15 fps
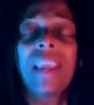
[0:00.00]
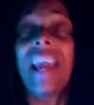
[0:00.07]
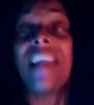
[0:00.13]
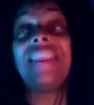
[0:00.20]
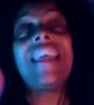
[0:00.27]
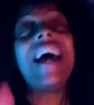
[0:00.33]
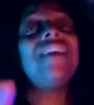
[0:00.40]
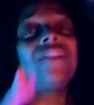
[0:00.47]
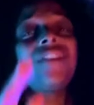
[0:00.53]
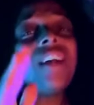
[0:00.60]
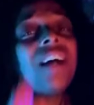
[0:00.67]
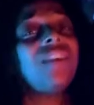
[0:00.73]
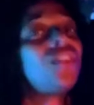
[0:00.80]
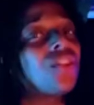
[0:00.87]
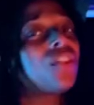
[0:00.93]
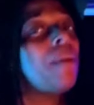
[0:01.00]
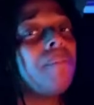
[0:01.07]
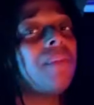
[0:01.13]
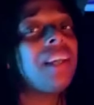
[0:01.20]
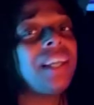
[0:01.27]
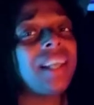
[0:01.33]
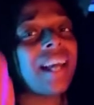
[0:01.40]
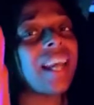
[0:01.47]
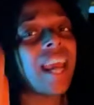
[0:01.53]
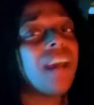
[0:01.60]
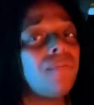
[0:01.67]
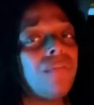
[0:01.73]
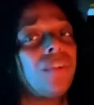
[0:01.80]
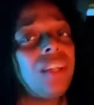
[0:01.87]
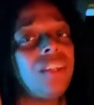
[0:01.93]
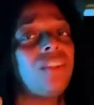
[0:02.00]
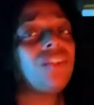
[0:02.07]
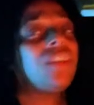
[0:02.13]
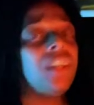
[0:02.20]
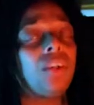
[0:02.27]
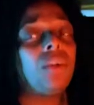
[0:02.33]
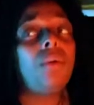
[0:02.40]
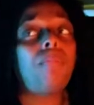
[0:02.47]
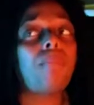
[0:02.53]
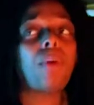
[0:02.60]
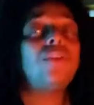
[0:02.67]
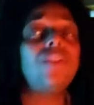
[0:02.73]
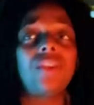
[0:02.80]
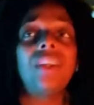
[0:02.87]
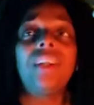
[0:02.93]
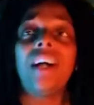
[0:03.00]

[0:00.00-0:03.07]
And that's not something that every single person